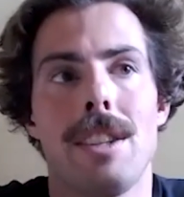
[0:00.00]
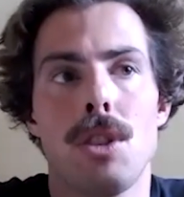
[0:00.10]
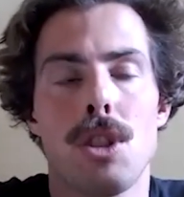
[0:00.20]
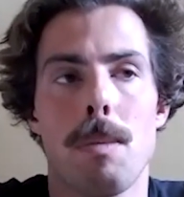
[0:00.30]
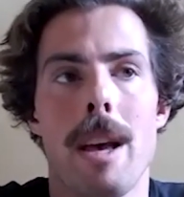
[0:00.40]
I
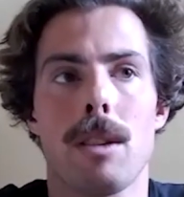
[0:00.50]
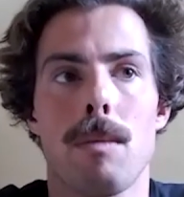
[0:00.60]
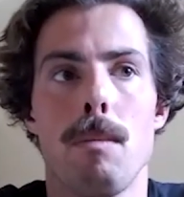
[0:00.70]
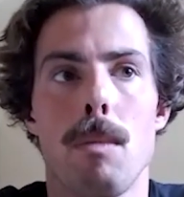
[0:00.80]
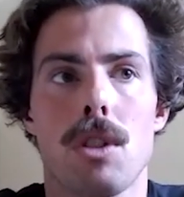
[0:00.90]

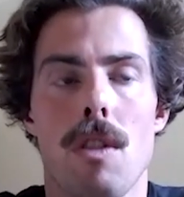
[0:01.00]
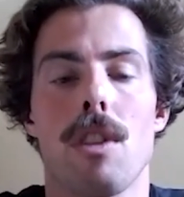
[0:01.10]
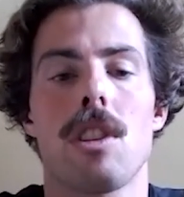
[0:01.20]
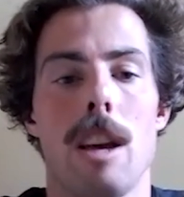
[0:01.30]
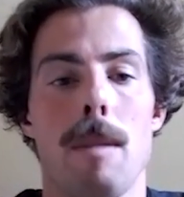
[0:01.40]
suspect most
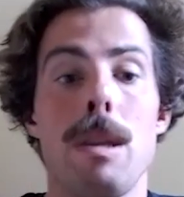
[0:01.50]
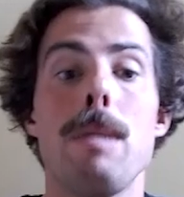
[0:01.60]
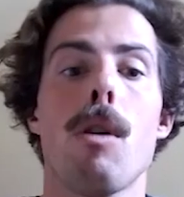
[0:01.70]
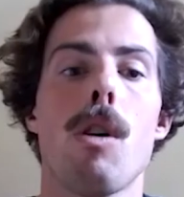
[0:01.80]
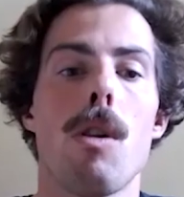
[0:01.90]
of the time,
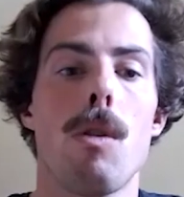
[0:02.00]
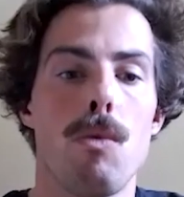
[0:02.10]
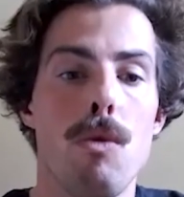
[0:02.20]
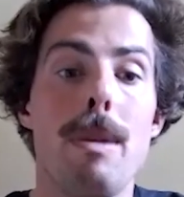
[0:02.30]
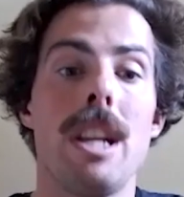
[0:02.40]
people
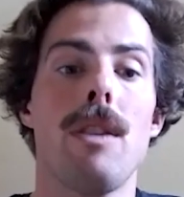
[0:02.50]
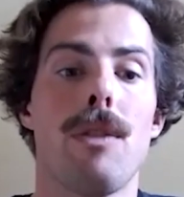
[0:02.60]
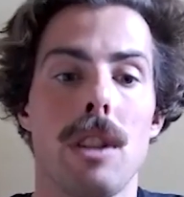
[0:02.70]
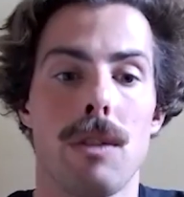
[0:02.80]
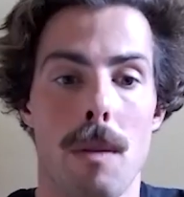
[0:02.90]
who
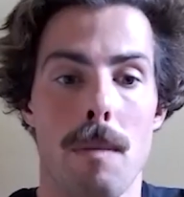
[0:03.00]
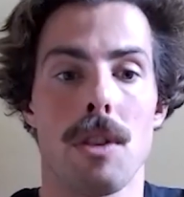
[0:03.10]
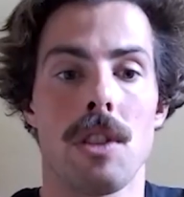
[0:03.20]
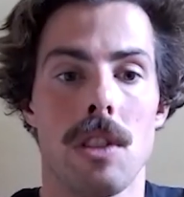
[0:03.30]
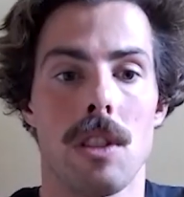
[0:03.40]
benefit from
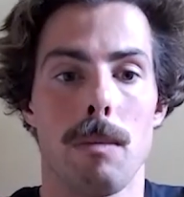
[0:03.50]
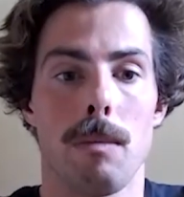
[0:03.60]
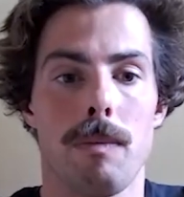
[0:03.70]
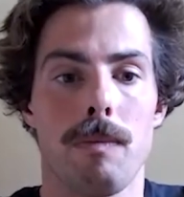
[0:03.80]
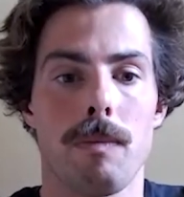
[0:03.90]
the
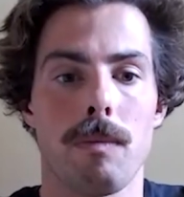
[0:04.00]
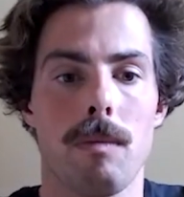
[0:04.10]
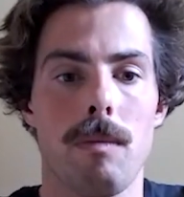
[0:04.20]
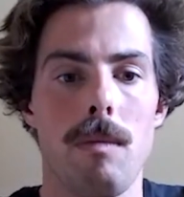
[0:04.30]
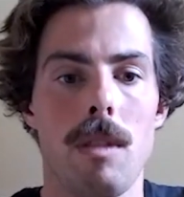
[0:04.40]
system.
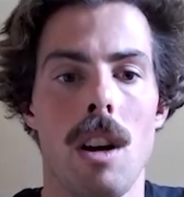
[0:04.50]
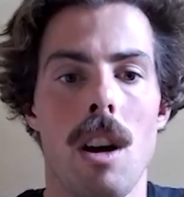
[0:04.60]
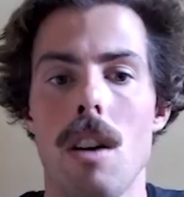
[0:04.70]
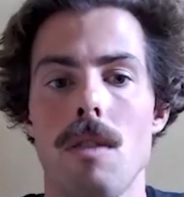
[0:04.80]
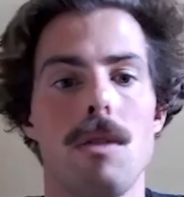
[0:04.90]

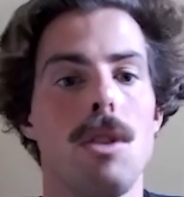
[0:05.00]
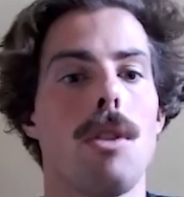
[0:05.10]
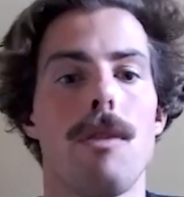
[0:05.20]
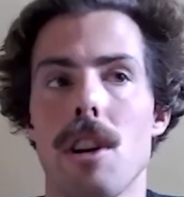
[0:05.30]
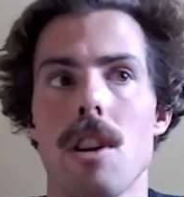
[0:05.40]
Uh, you
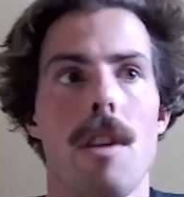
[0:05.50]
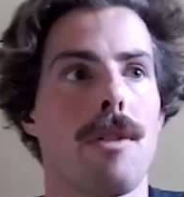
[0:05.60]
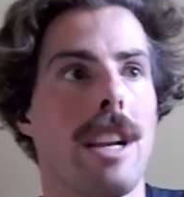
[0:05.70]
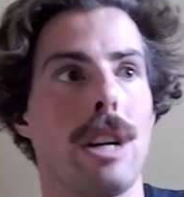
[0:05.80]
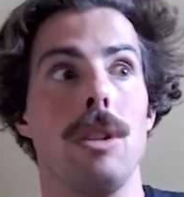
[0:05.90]
know, very
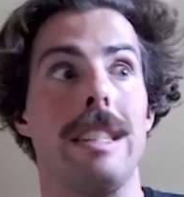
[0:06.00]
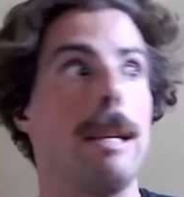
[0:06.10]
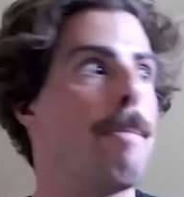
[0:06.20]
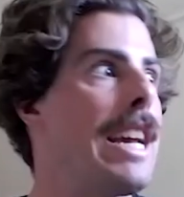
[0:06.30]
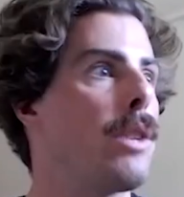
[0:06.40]
often I go
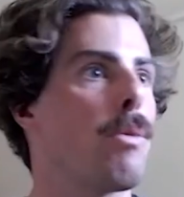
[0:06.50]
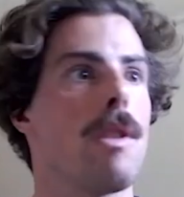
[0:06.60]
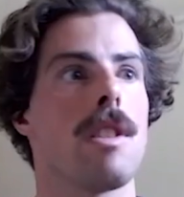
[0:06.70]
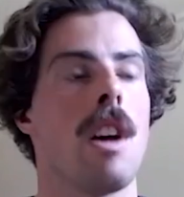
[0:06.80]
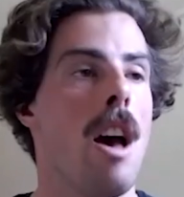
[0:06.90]
debate
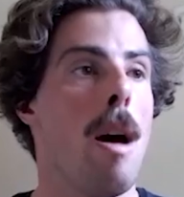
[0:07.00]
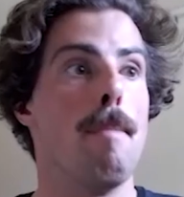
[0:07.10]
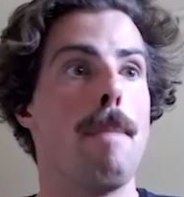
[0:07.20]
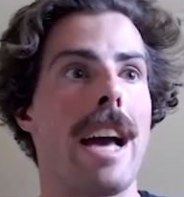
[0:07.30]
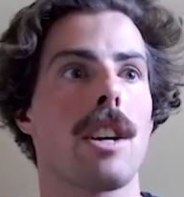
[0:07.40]
with
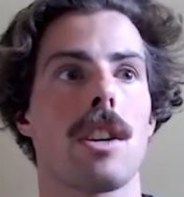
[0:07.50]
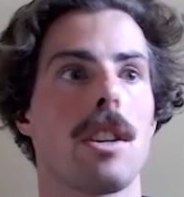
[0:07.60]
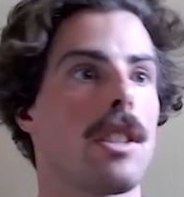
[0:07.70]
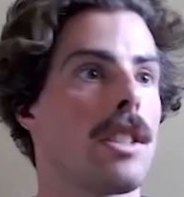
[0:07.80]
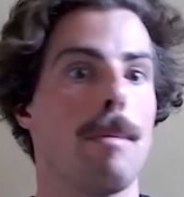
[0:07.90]

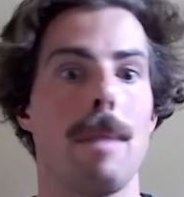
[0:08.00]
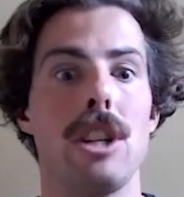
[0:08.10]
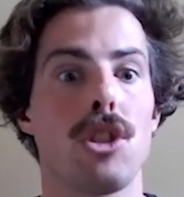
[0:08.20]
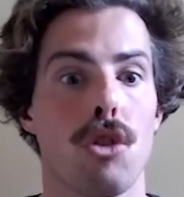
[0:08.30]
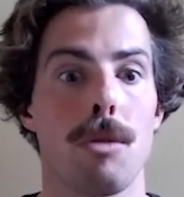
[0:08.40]
bankers and
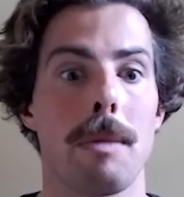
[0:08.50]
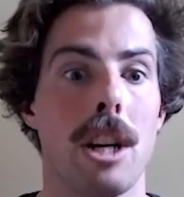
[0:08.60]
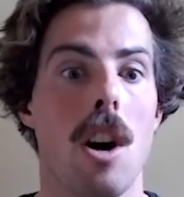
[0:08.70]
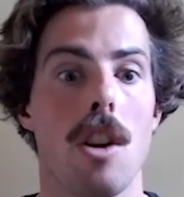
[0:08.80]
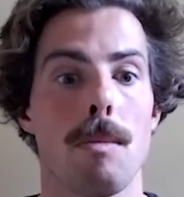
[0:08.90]
mainstream
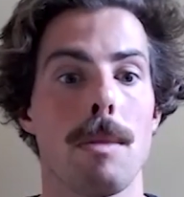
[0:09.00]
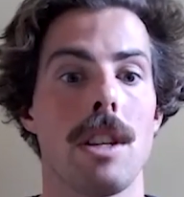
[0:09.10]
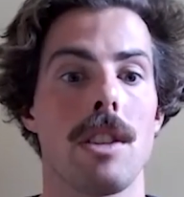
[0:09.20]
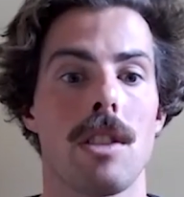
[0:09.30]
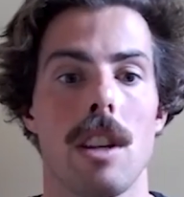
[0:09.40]

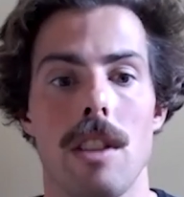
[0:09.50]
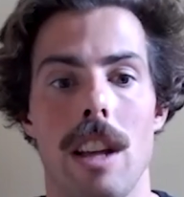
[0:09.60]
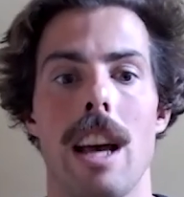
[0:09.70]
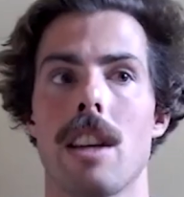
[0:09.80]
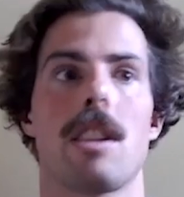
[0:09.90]
economists, and
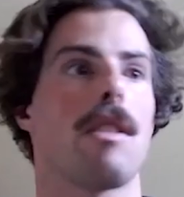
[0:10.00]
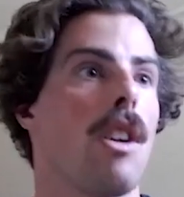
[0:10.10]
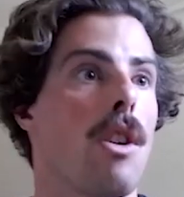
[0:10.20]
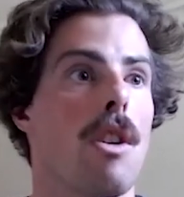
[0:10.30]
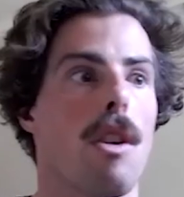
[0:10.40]
they're like,
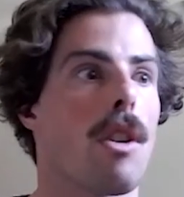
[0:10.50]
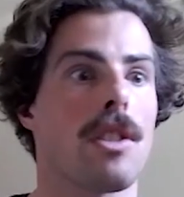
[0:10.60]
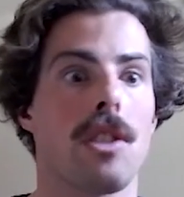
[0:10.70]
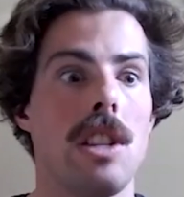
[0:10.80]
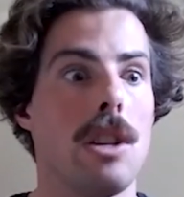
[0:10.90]
our, our
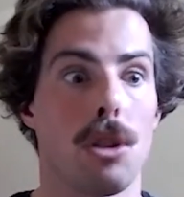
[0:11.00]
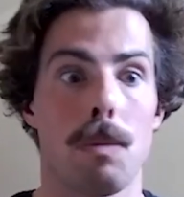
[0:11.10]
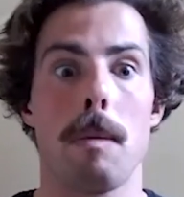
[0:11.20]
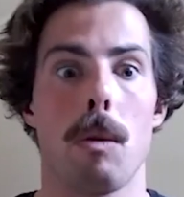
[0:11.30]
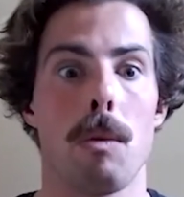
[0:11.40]

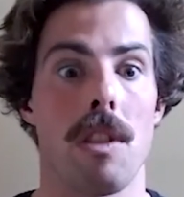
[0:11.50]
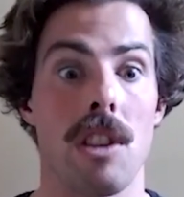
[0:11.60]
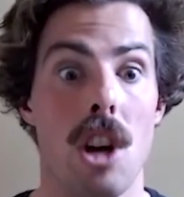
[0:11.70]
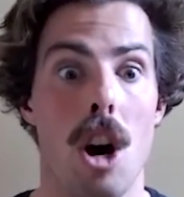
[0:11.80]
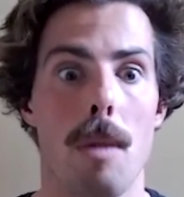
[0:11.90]
CEOs, people
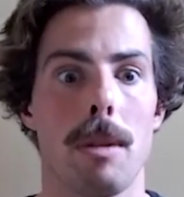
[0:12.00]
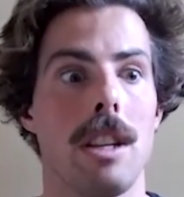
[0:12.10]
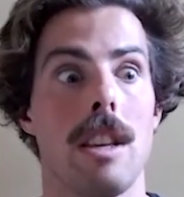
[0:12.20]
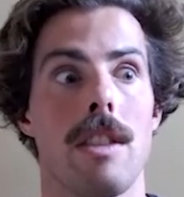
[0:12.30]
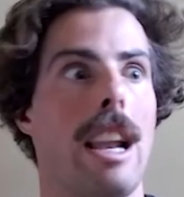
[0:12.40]
within
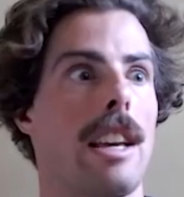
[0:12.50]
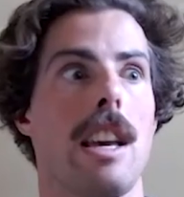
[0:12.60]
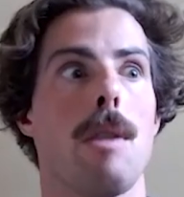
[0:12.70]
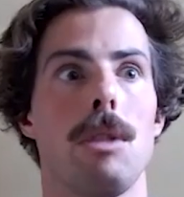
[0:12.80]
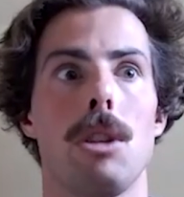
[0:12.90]
company, and they're like,
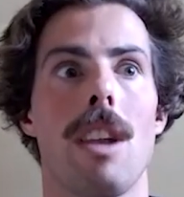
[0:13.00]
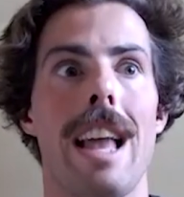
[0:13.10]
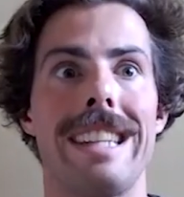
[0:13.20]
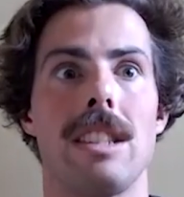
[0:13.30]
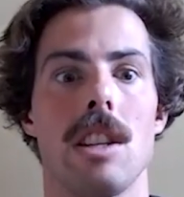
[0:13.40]
yeah, we don't
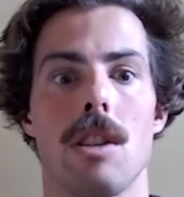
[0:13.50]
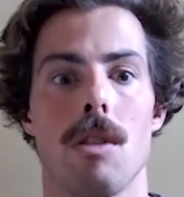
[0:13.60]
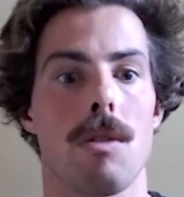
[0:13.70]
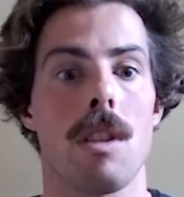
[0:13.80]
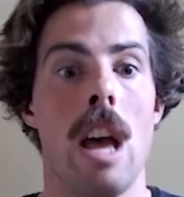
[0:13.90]
like
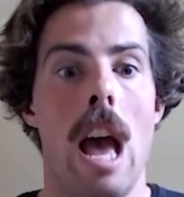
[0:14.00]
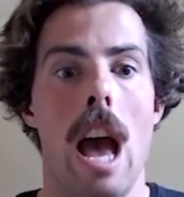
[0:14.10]
degrowth.